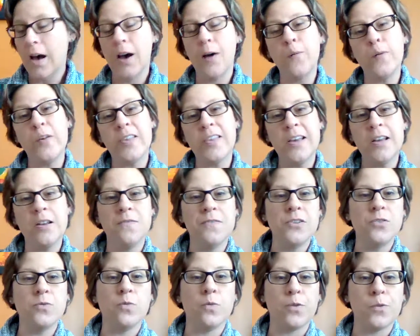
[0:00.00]
with
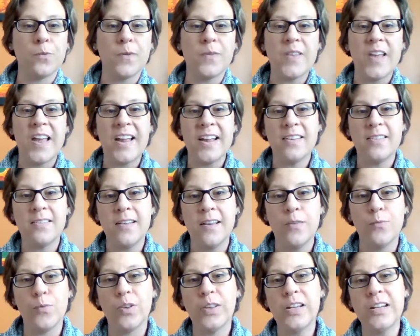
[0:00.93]
individuals with ASD
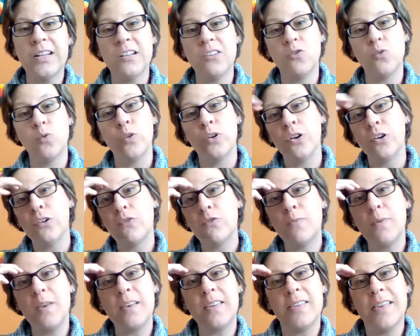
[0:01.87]
and related disorders,
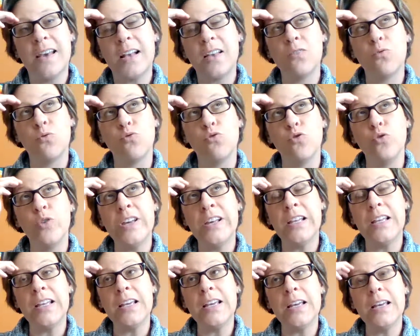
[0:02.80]
because that's
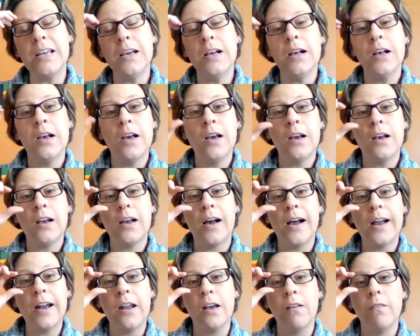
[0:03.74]
really
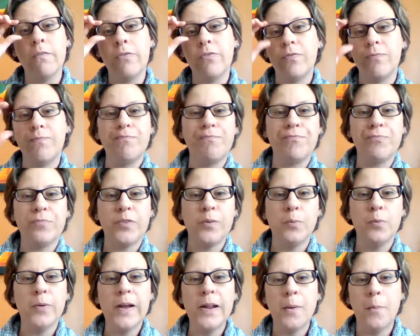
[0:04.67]
kind of the
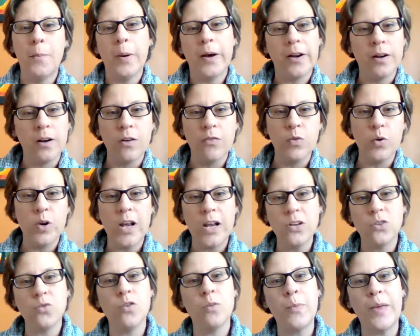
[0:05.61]
bread and butter of what I
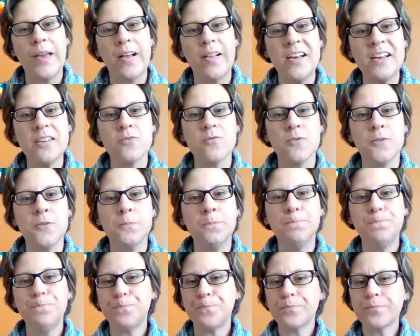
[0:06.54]
do in my classroom.
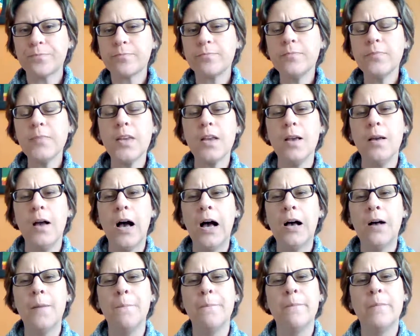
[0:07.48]

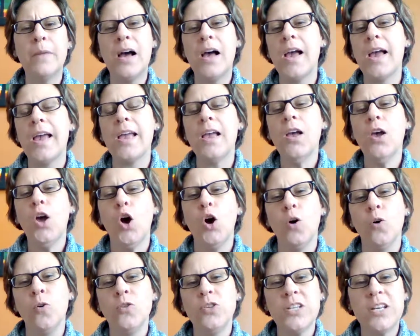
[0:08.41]
My
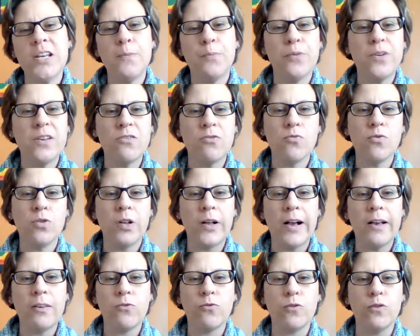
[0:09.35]
OGE preschool
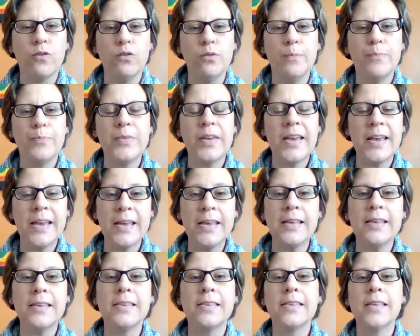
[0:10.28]
classroom
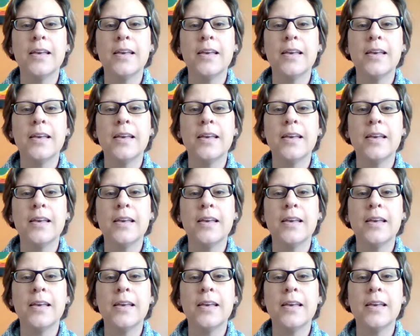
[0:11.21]
is